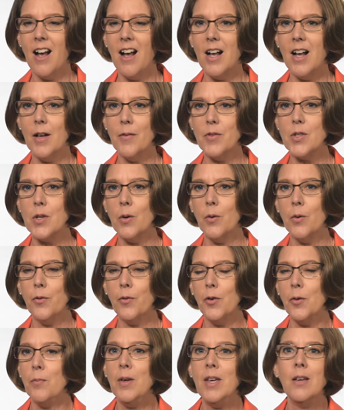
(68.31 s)
Um, so
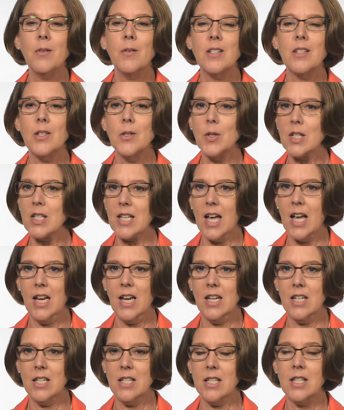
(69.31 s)
for me, it was so
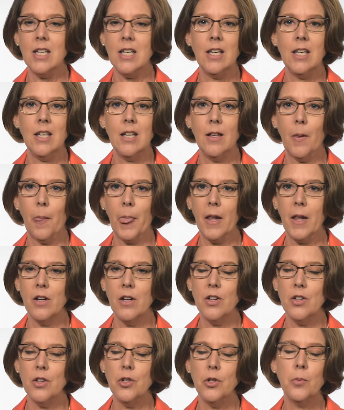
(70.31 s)
exciting to see
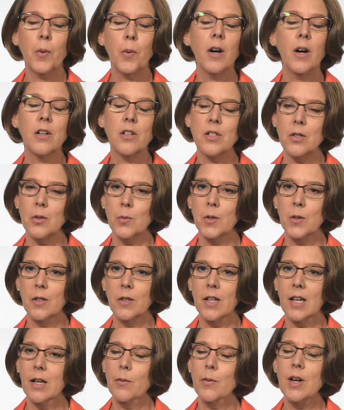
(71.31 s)
new parts of the
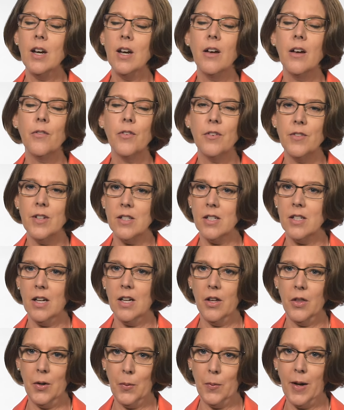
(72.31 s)
world that I would never visit
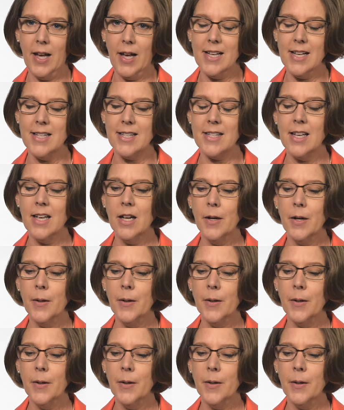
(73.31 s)
otherwise